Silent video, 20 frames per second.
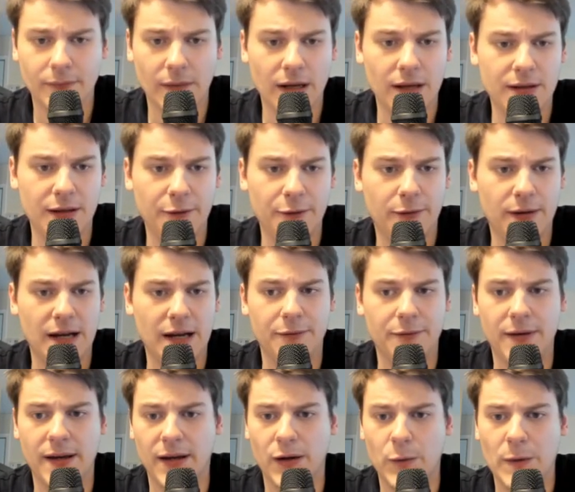d5
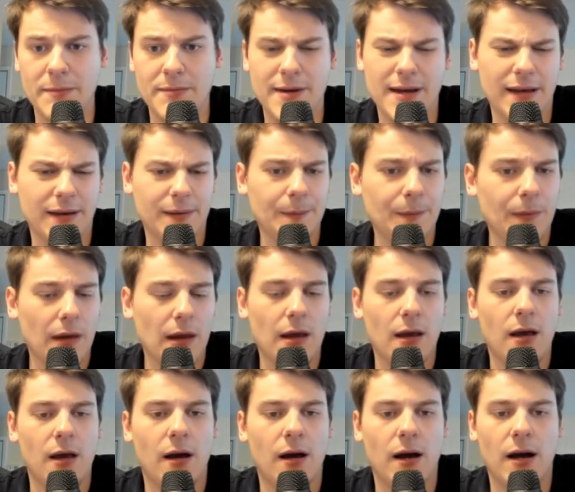and queen b8
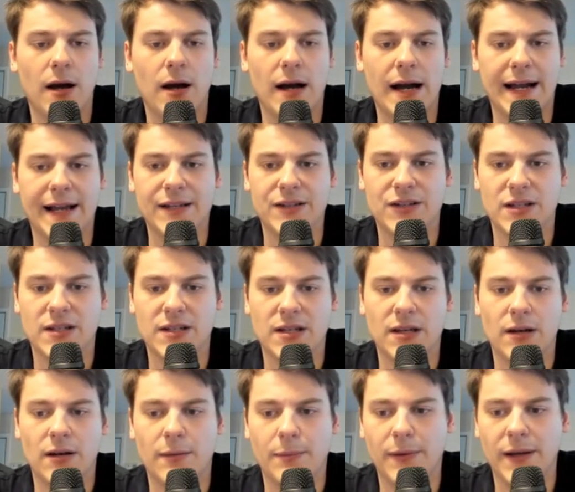uh, I can just
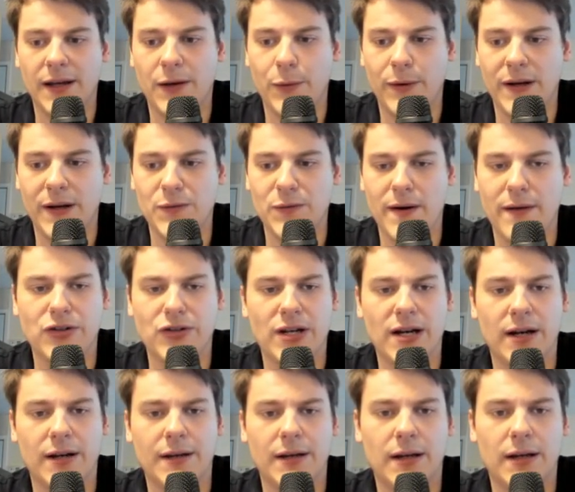uh, play queen h5
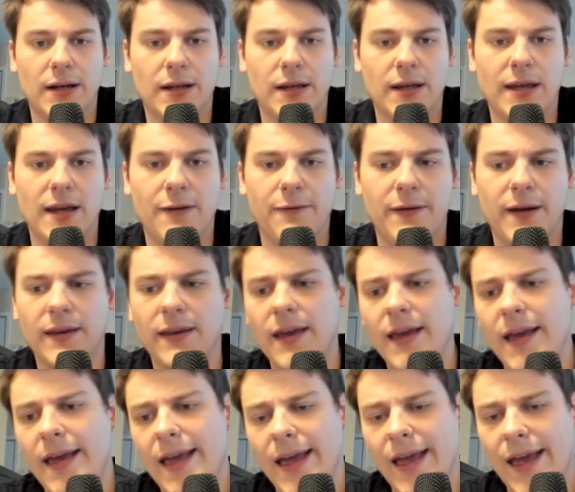check king f8
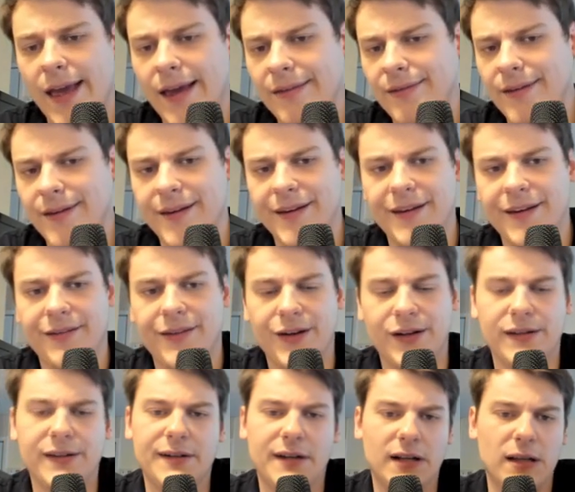and uh, the
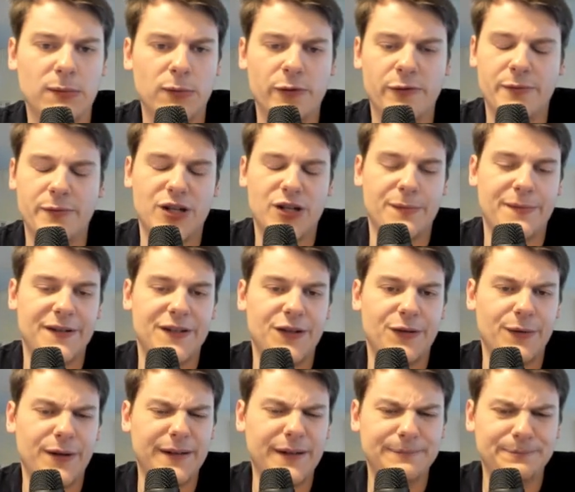clinical move bishop
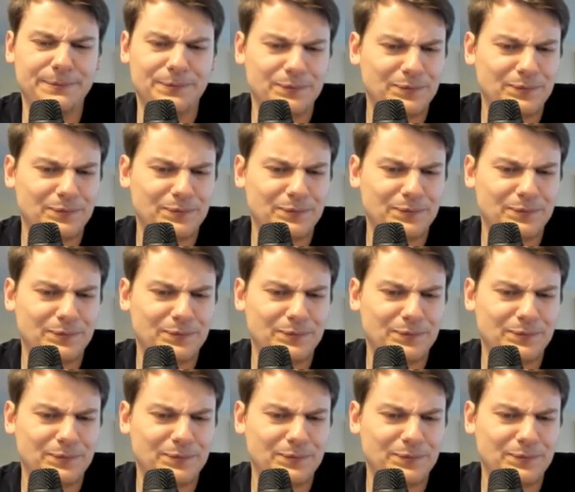h3